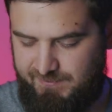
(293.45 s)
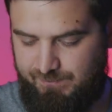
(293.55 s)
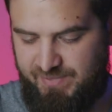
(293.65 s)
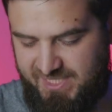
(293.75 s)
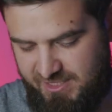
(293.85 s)

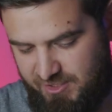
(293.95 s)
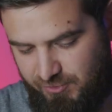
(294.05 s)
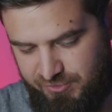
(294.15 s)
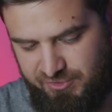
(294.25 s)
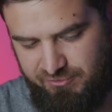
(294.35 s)
but
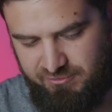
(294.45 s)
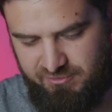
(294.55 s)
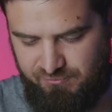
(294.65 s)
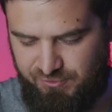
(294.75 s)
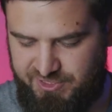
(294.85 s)
also
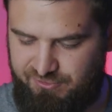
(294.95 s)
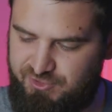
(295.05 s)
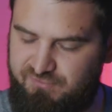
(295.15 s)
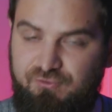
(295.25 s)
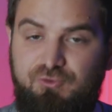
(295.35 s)
was
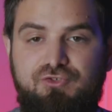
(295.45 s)
useful